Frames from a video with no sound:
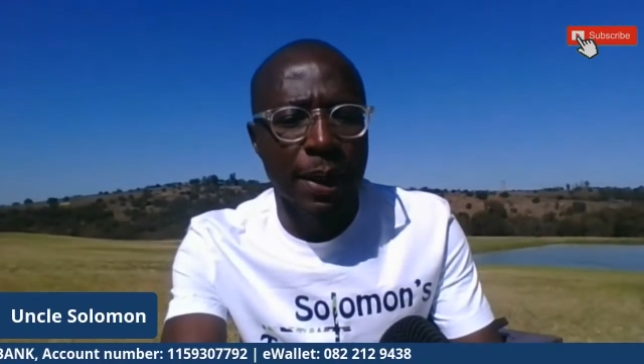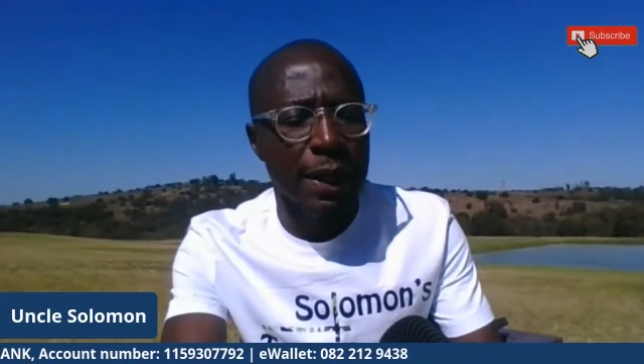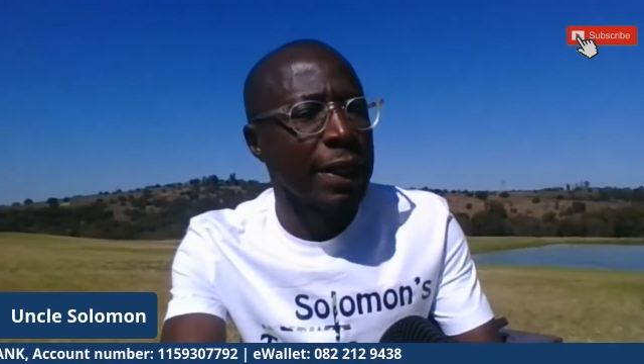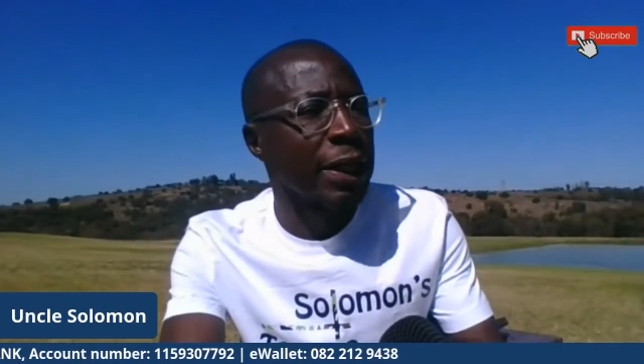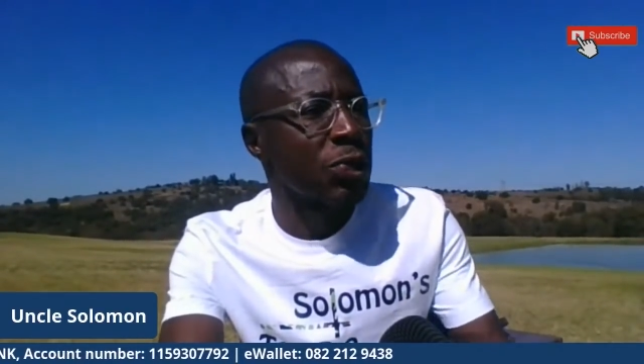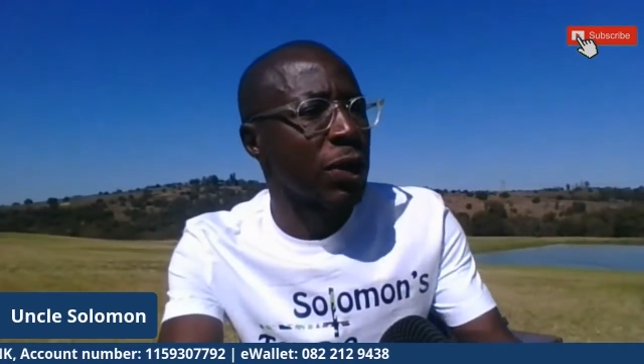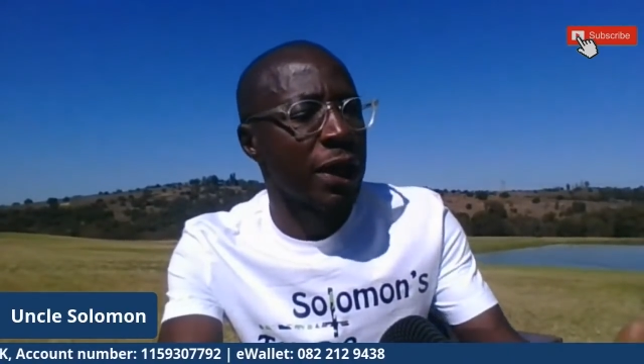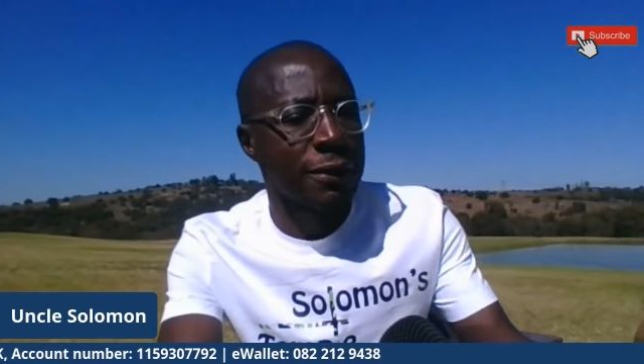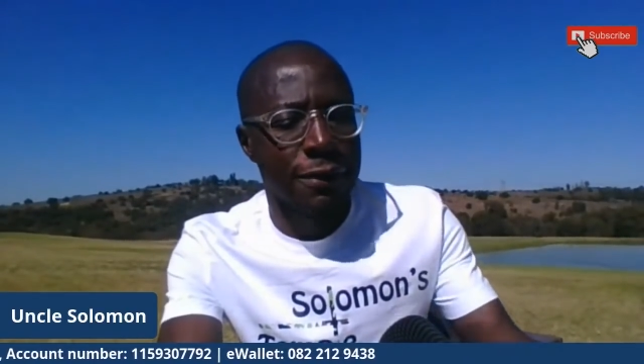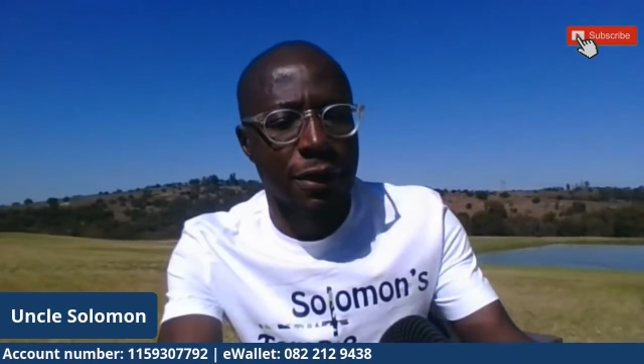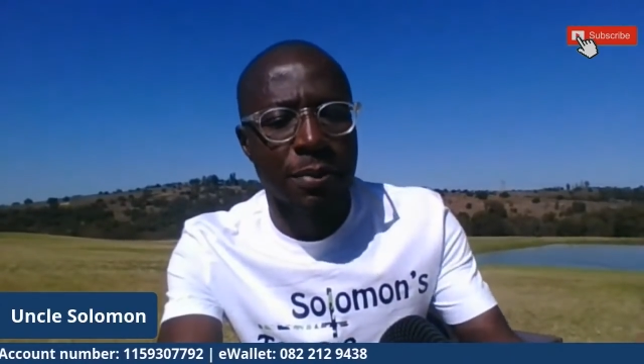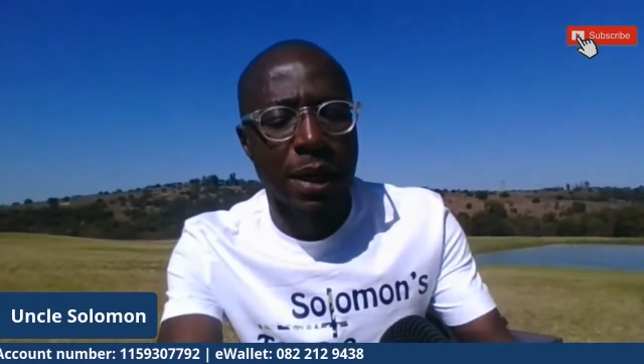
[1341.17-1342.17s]
And that's what I
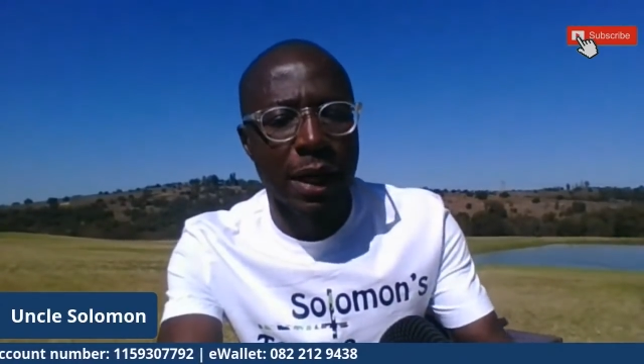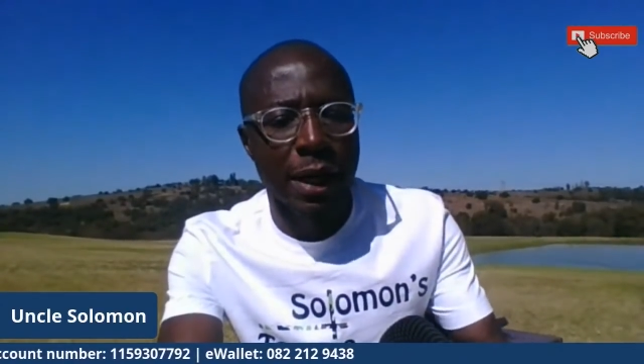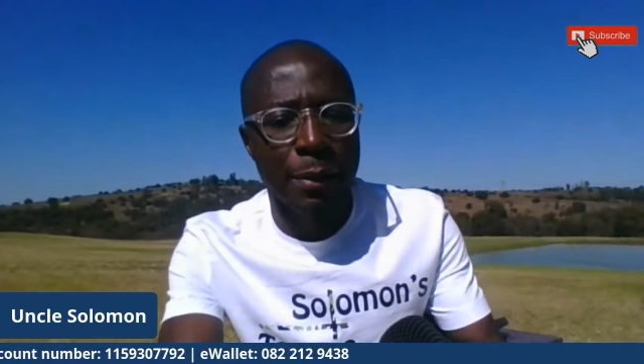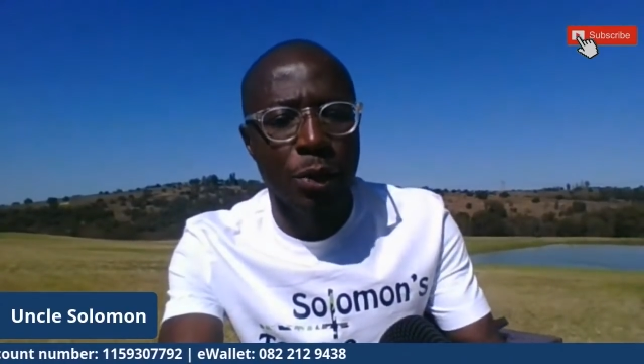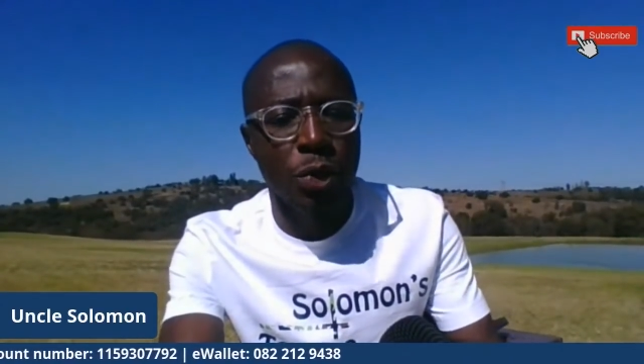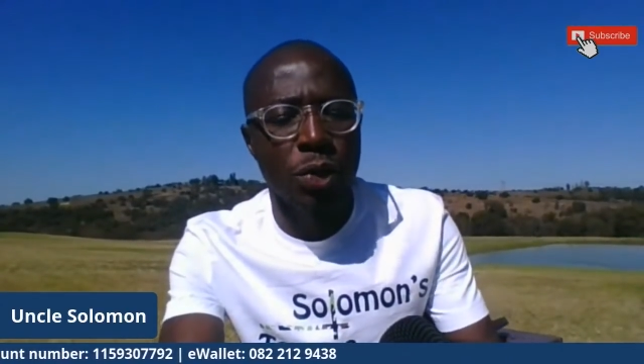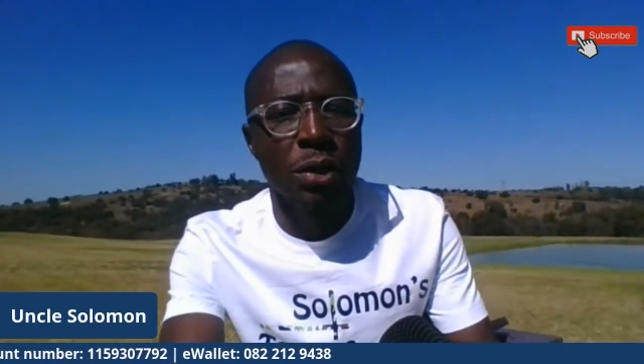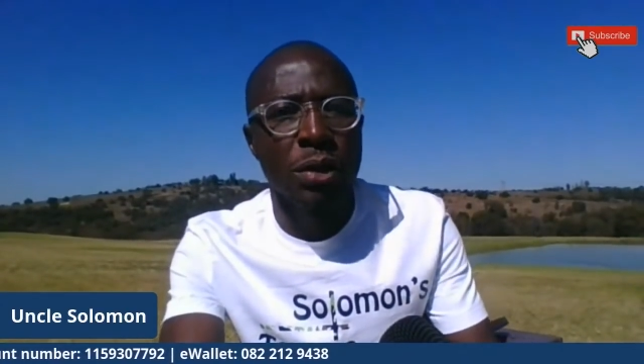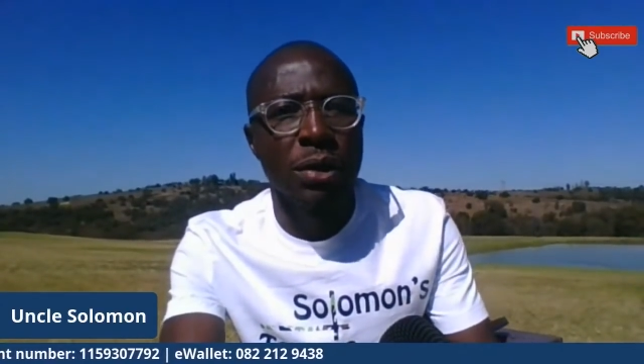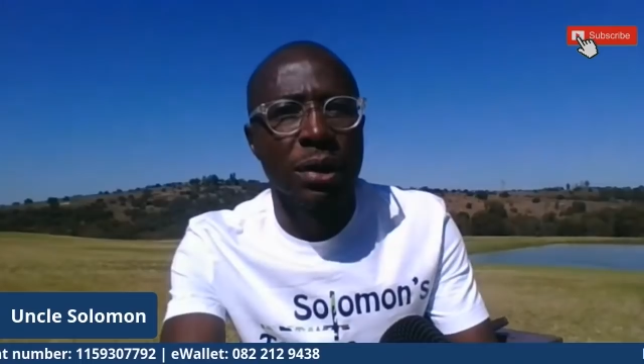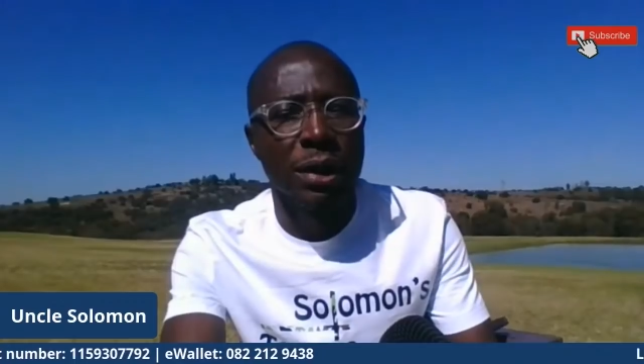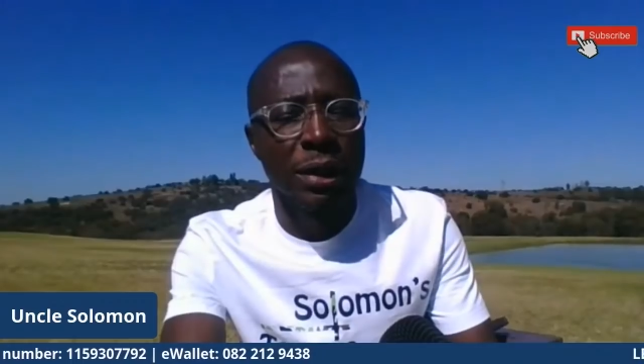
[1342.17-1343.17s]
feel Makamu
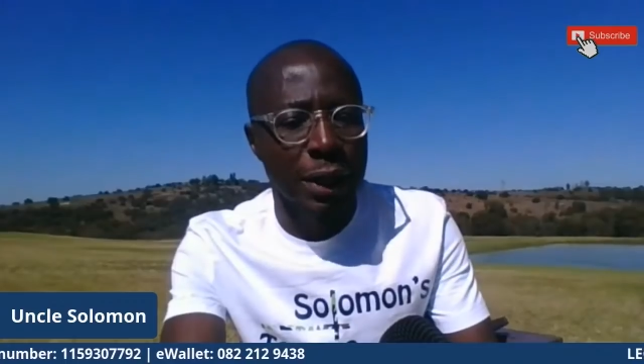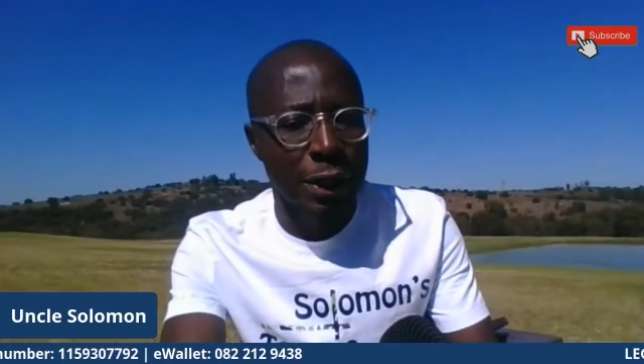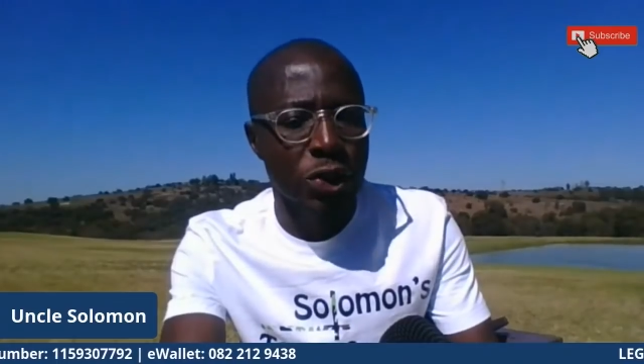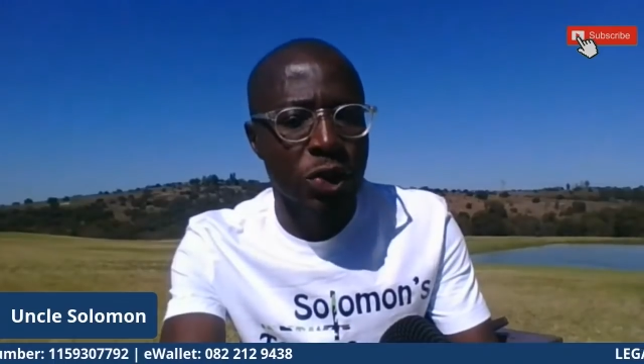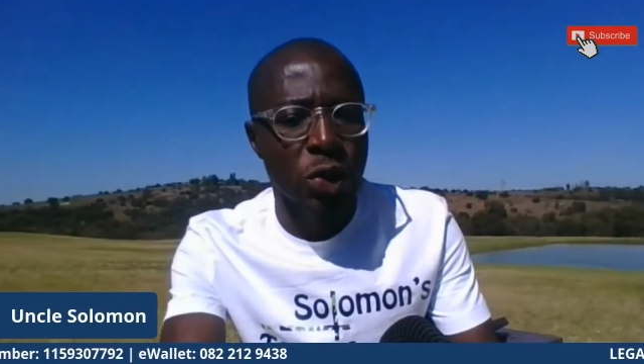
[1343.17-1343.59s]
is